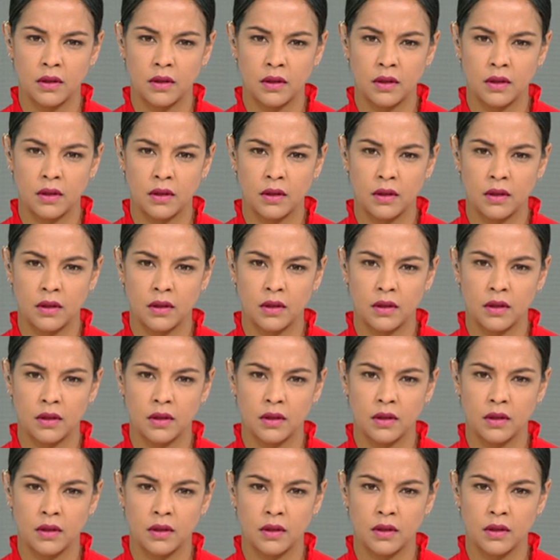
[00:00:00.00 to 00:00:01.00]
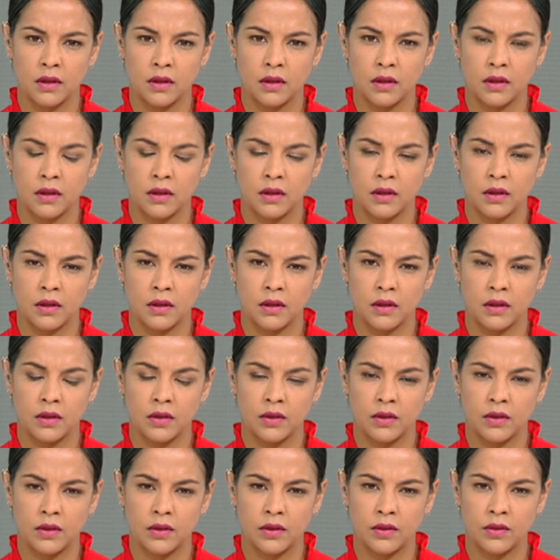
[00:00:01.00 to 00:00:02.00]

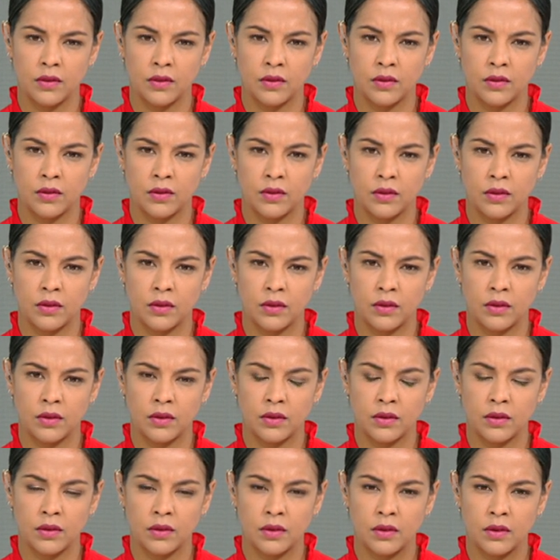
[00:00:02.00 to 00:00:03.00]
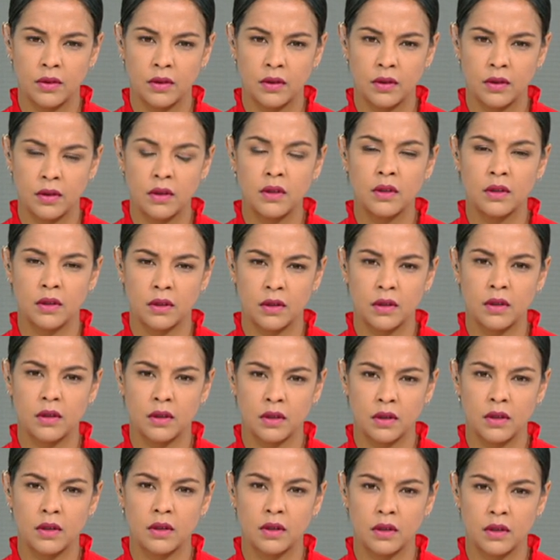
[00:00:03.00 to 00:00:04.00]

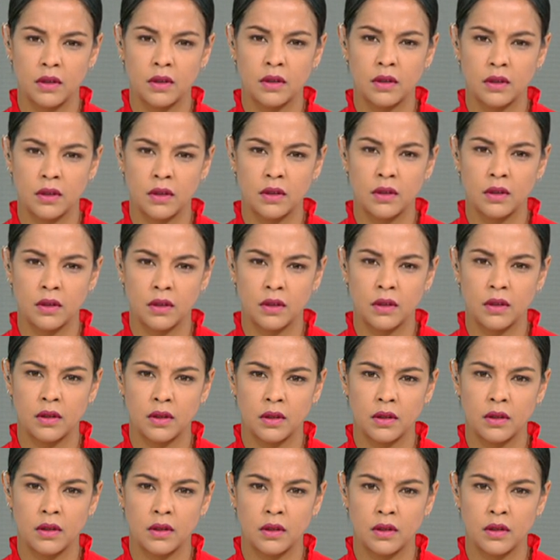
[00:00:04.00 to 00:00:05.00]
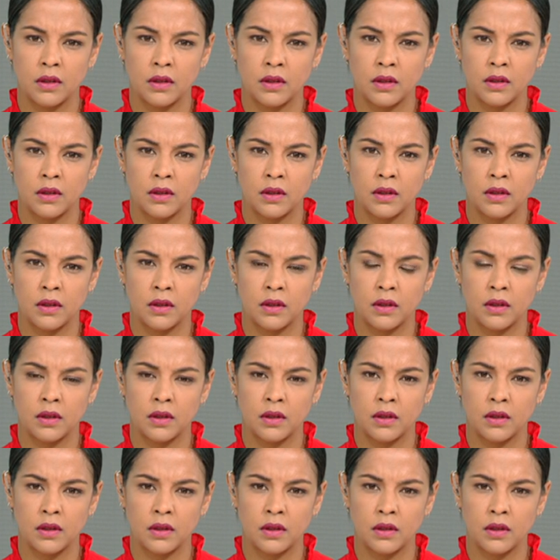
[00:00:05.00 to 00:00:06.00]

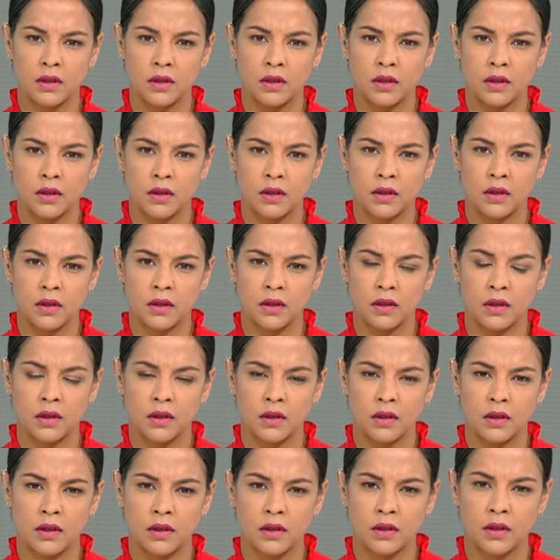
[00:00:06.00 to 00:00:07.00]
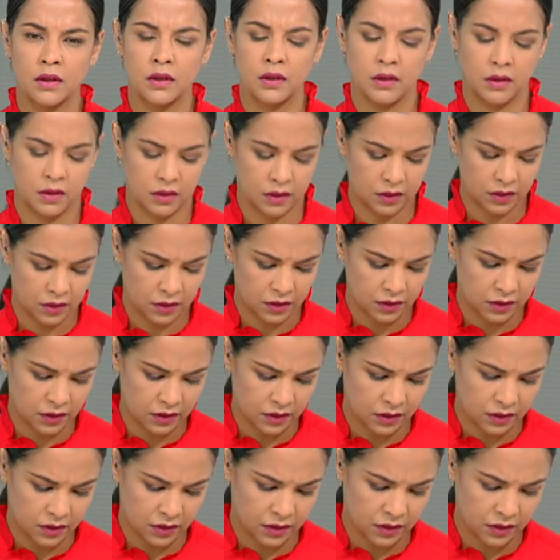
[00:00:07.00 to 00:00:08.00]
(silent)